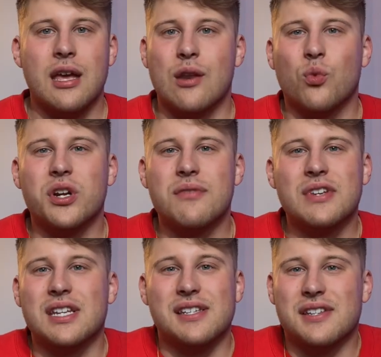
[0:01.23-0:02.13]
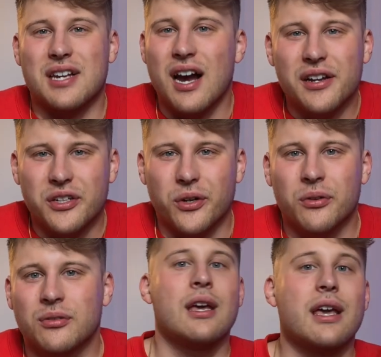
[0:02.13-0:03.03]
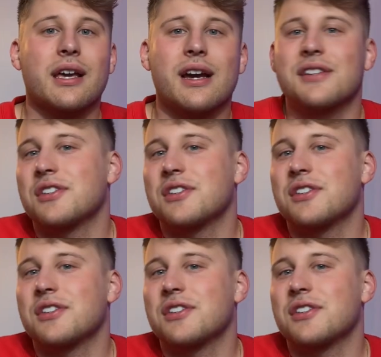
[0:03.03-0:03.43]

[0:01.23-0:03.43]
And what even is a condo? Hey guys,